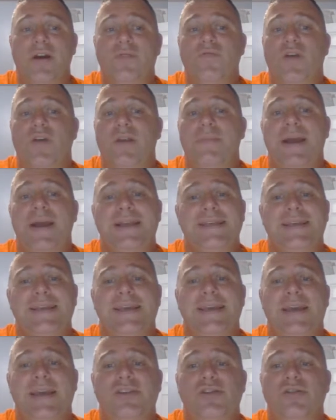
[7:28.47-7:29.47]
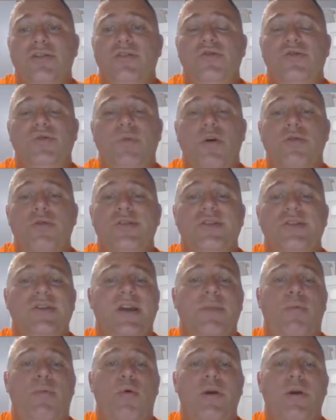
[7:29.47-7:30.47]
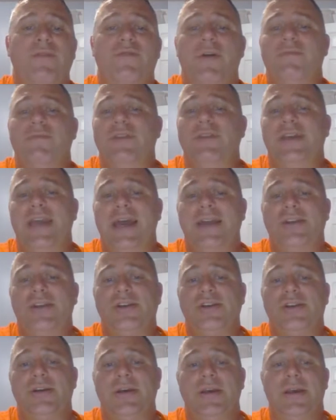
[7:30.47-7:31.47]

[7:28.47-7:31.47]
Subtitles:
Running backs that can catch are a huge bonus. You get a point for every catch.